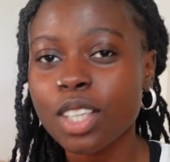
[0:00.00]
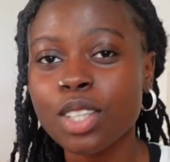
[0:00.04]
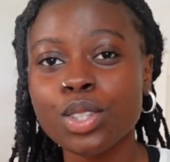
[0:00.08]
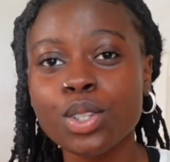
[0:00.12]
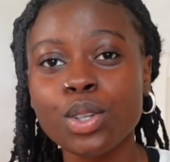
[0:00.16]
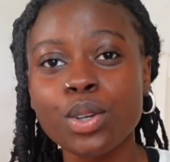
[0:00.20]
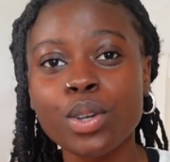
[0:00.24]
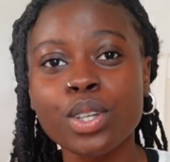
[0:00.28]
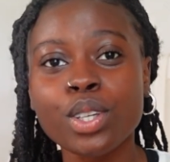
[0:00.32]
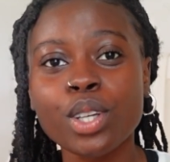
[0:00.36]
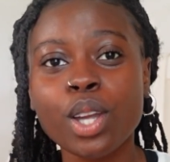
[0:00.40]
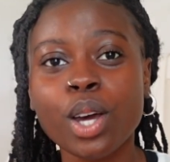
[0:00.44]

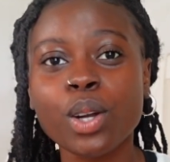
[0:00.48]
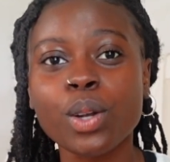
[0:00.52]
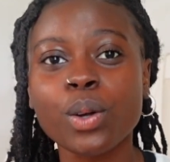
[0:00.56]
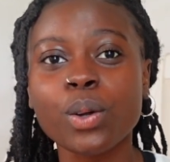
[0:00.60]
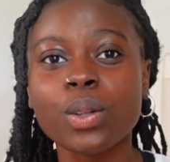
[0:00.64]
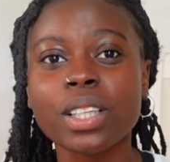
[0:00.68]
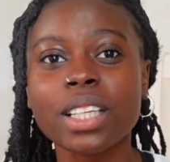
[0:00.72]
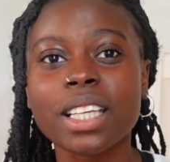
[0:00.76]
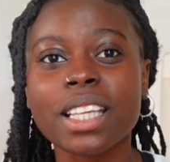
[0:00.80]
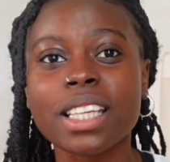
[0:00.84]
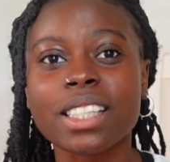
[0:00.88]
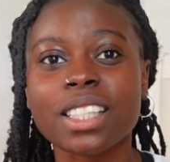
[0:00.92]
So not
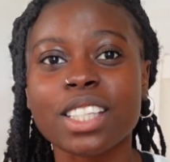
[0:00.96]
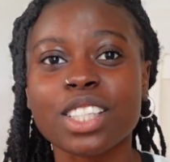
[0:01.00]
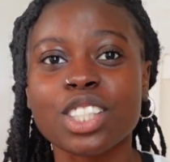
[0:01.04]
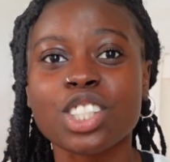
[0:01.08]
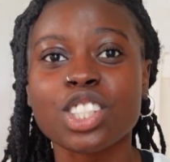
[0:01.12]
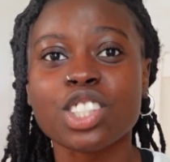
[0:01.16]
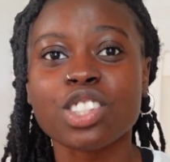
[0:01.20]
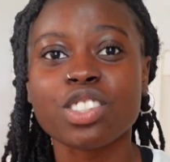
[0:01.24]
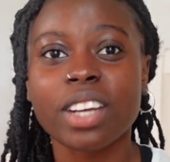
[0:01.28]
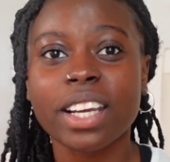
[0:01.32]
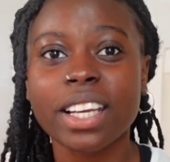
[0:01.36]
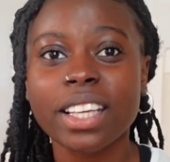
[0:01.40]
only is it
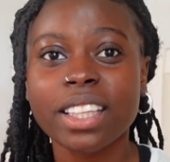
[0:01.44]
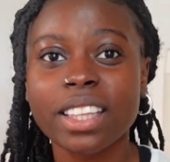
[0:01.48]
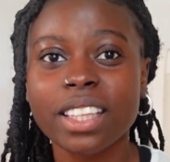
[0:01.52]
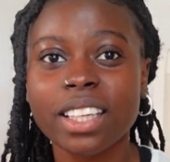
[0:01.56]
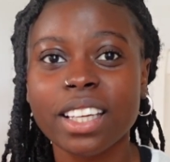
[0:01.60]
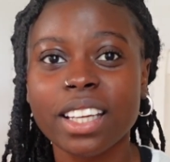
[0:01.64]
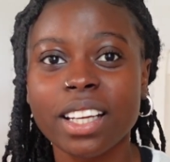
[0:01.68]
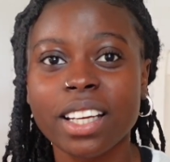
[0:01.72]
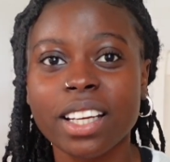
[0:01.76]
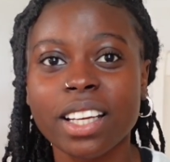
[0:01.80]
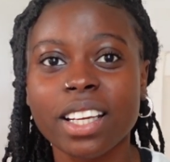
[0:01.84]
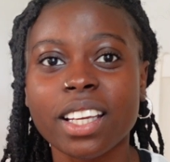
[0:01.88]

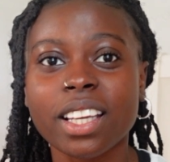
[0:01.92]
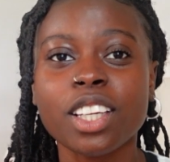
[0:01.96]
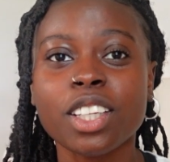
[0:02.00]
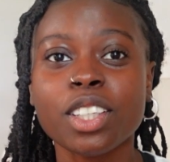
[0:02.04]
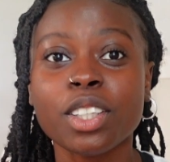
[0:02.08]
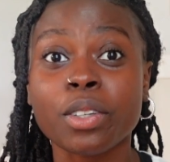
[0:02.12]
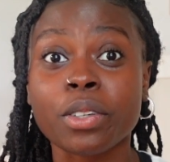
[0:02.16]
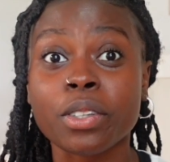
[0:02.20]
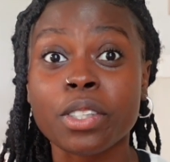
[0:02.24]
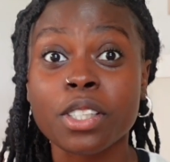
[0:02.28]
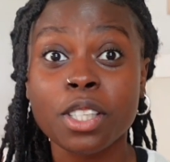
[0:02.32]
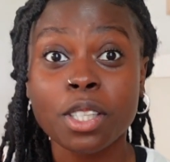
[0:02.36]
strengthening
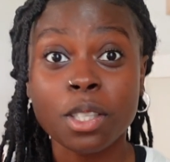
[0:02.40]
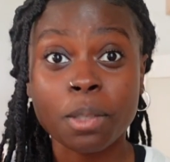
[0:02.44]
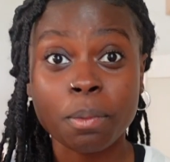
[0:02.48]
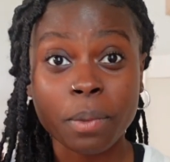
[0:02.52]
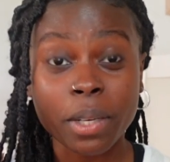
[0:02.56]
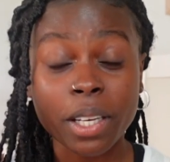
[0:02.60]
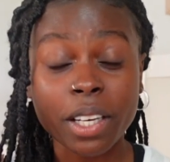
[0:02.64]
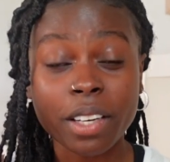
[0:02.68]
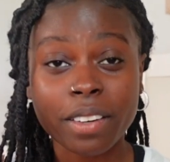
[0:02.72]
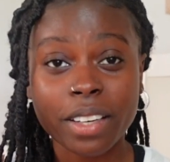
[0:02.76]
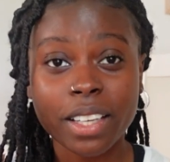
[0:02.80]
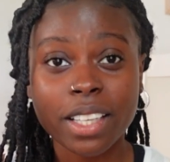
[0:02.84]
your
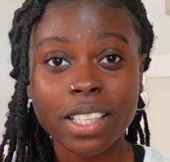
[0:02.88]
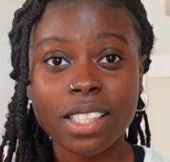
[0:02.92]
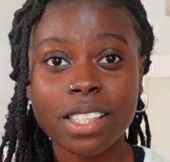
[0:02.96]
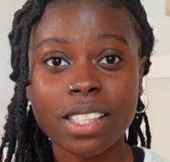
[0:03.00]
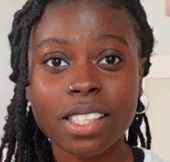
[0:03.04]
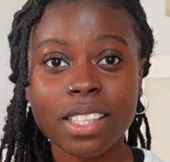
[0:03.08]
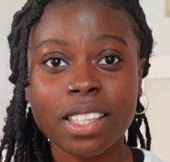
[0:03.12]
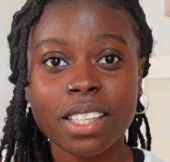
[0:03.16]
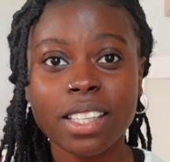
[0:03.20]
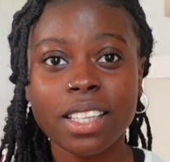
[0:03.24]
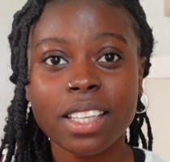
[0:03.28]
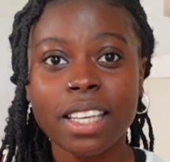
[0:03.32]

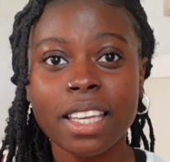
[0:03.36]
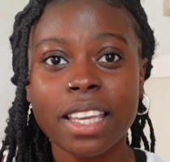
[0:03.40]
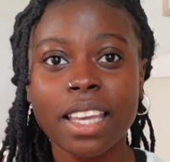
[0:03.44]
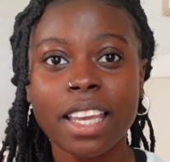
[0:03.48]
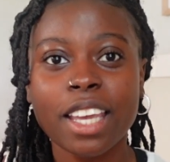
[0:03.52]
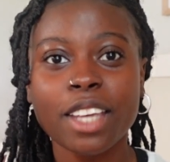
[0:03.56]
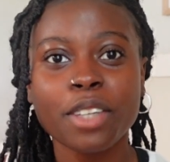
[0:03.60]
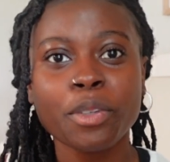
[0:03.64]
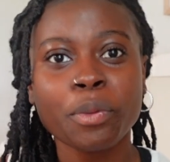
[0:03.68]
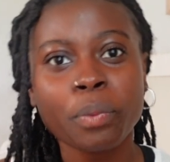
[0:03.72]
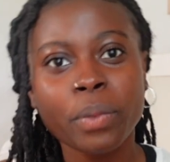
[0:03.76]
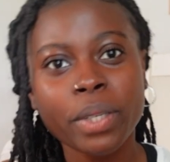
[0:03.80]
spirit
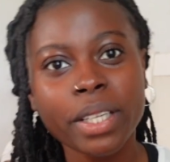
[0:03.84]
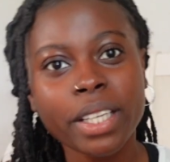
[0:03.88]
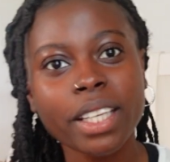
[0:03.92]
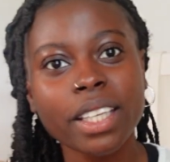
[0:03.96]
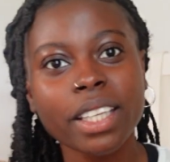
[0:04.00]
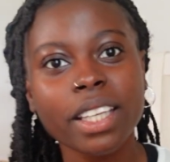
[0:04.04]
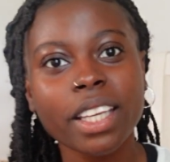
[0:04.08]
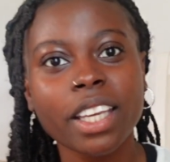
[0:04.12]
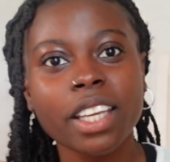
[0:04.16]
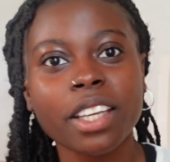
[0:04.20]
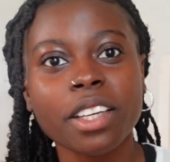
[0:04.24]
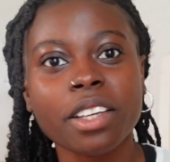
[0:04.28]
and
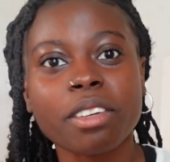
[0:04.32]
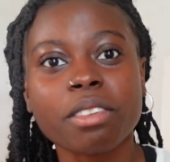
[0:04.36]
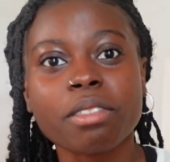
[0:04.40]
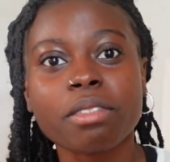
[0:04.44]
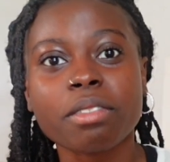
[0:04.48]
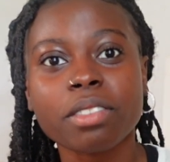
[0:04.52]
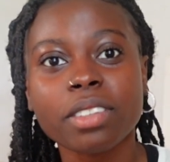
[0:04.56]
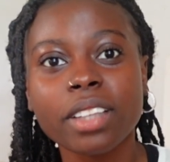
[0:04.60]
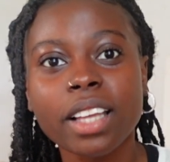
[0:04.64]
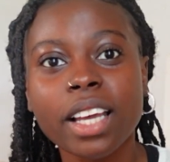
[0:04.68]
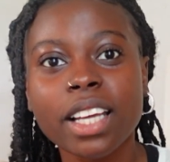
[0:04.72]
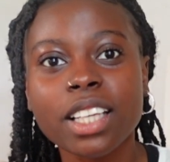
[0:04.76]
weakening your
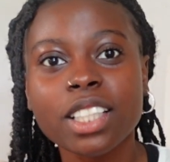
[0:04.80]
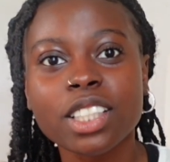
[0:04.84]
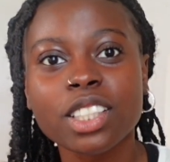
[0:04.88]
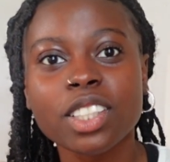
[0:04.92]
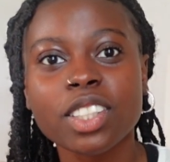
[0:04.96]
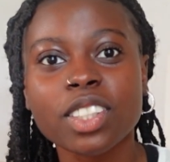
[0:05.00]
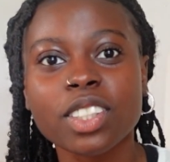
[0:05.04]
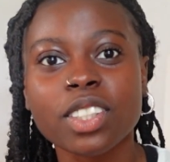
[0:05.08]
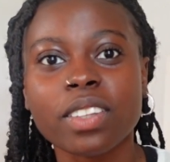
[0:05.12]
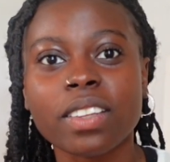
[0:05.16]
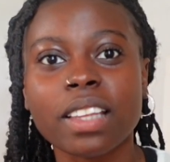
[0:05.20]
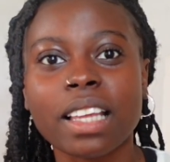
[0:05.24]
flesh
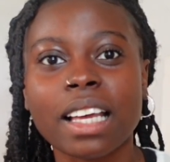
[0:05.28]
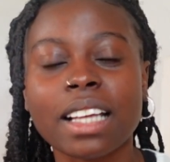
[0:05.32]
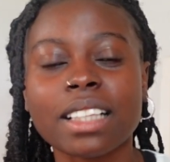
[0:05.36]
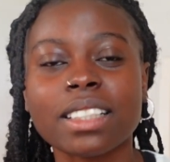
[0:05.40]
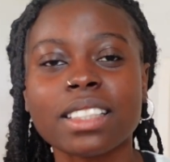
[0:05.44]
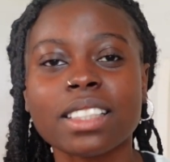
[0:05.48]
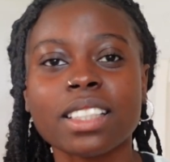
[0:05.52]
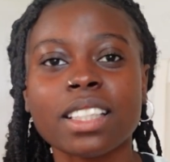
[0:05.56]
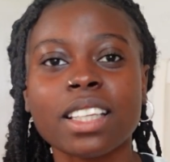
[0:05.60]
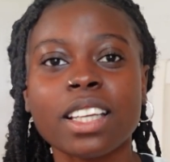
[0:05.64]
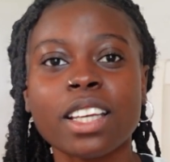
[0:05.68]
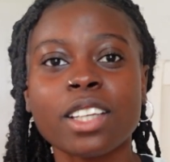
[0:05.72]
so
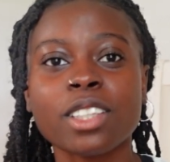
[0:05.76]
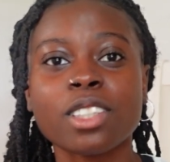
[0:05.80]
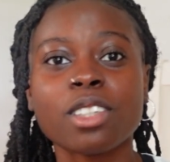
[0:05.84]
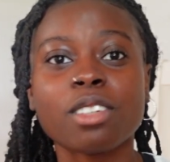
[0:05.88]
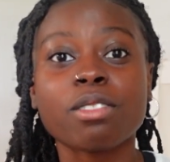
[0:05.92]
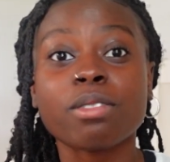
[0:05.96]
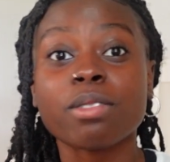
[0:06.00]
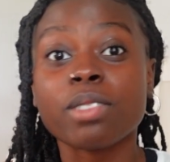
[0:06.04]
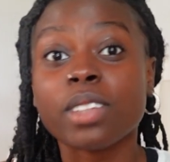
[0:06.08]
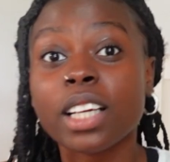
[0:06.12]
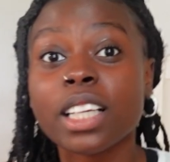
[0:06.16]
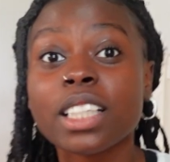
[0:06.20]
that your
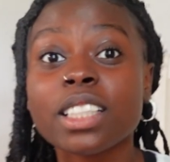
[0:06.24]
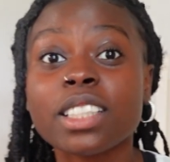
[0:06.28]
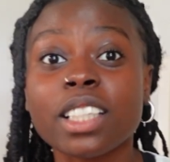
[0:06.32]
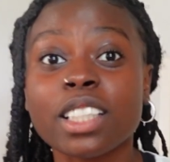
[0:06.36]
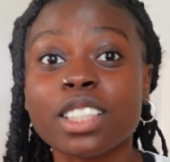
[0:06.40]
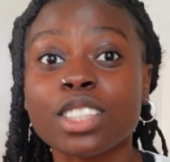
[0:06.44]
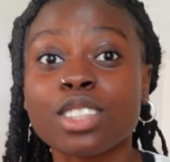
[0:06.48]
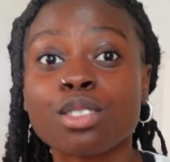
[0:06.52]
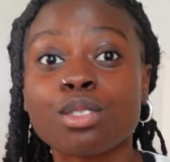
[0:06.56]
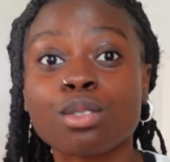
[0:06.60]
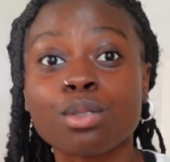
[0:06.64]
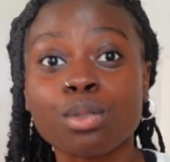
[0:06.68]
flesh
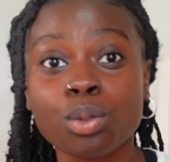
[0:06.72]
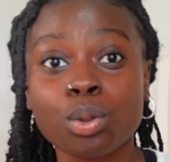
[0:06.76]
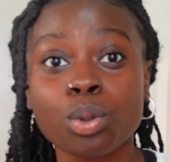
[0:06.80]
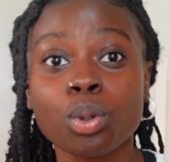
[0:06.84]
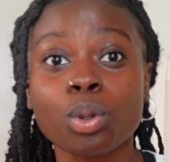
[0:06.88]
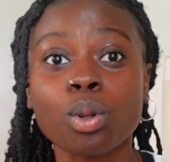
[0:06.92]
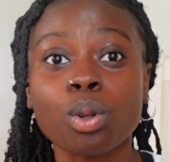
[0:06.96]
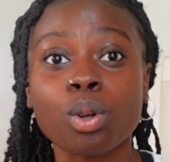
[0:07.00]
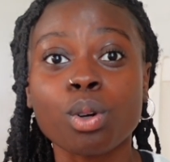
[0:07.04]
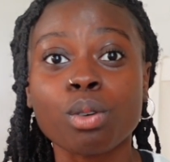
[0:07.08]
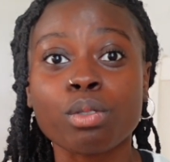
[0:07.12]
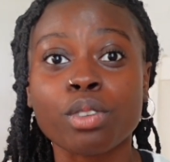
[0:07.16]
doesn't
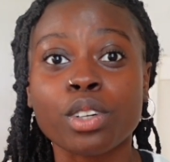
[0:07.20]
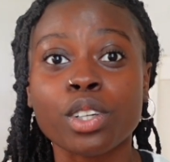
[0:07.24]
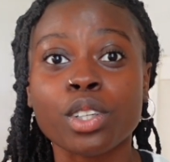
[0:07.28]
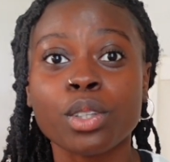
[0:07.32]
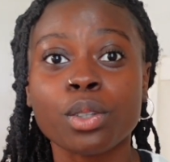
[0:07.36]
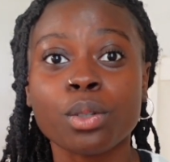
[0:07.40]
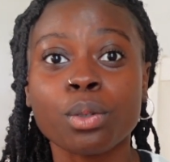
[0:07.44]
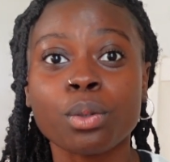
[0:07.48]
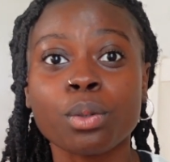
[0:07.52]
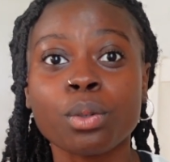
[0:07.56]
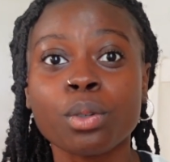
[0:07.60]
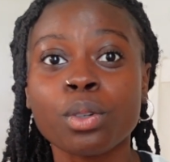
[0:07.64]
rule over
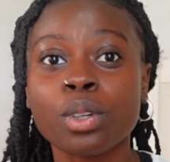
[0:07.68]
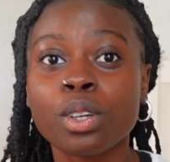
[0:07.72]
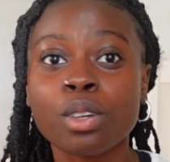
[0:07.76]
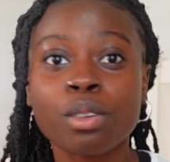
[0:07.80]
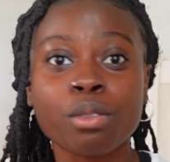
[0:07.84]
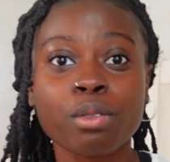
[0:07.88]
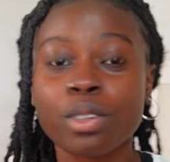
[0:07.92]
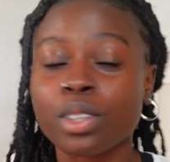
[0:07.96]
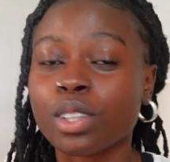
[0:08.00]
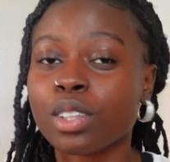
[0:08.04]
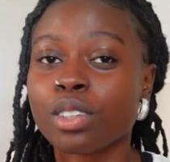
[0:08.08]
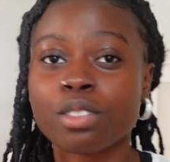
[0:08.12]
you
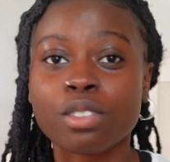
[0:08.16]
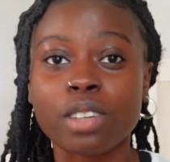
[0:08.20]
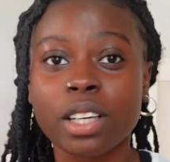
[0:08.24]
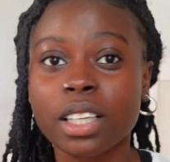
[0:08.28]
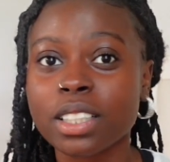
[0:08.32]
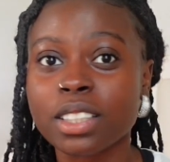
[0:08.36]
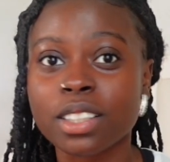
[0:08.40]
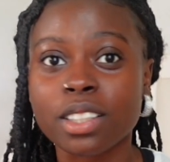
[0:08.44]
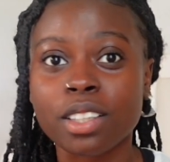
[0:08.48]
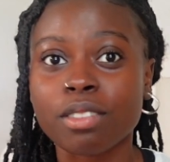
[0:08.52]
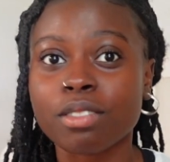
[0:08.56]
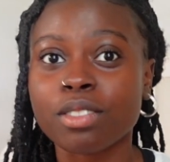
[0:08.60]
for the
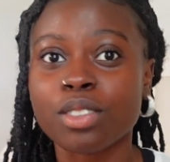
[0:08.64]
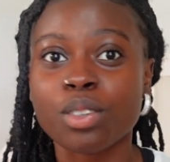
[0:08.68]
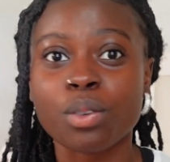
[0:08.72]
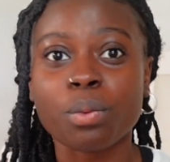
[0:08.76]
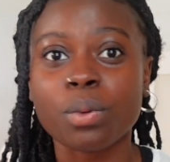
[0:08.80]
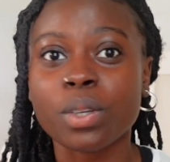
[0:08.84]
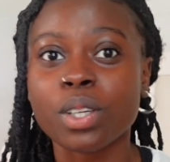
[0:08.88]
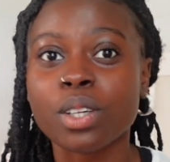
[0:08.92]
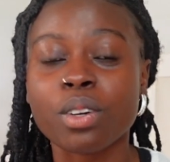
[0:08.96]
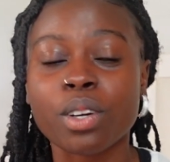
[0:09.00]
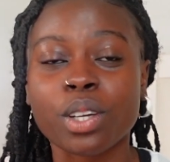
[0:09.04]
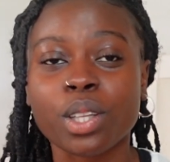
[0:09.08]
rest of the
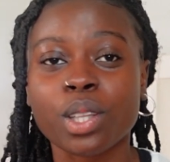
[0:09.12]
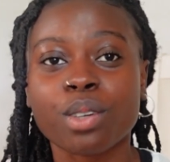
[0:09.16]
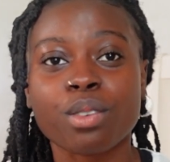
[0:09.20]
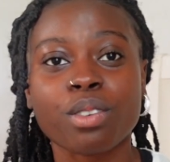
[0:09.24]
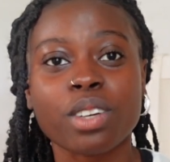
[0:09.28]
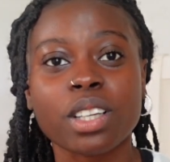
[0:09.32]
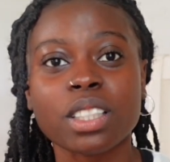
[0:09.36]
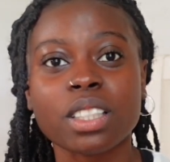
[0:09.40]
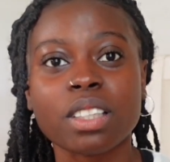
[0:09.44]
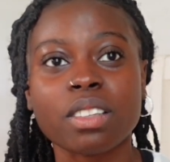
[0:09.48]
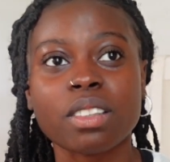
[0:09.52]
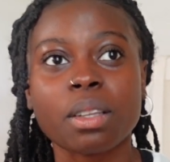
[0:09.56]
week or the
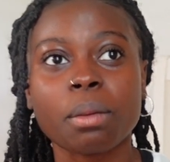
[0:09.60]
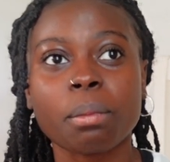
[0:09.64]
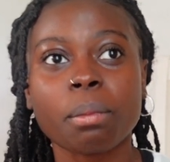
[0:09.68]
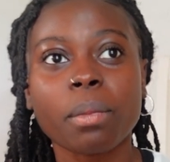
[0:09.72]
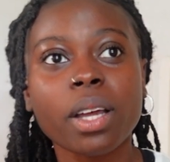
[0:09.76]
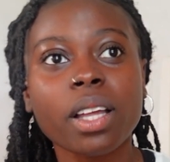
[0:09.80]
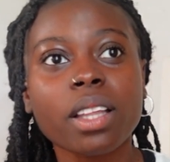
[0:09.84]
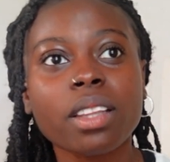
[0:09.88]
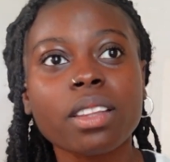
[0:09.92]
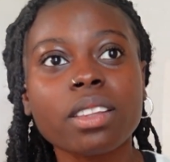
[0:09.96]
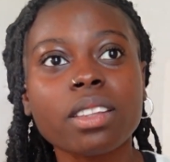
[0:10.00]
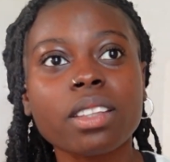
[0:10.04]
rest of the
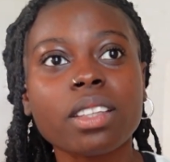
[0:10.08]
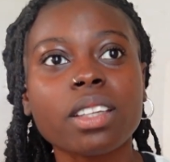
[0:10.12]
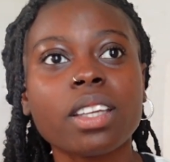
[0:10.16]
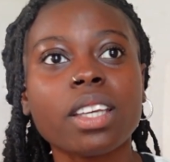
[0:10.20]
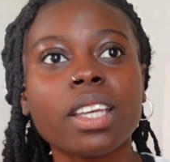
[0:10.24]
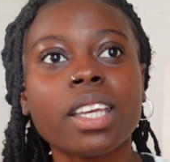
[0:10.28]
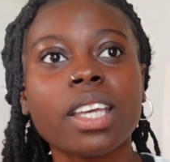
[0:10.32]
month,